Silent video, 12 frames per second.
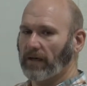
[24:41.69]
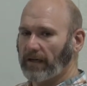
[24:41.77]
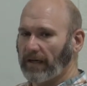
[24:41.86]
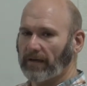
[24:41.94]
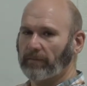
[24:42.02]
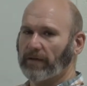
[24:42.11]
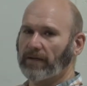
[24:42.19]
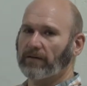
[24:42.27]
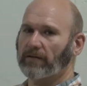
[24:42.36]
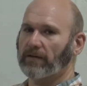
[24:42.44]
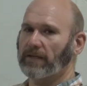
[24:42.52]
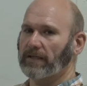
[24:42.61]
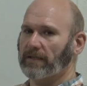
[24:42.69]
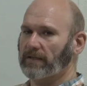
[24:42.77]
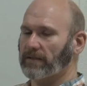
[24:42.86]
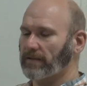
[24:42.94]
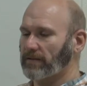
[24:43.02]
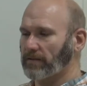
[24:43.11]
nanometer
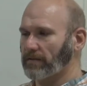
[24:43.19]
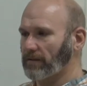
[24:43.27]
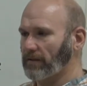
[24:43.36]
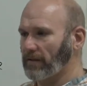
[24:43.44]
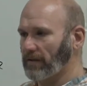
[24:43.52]
is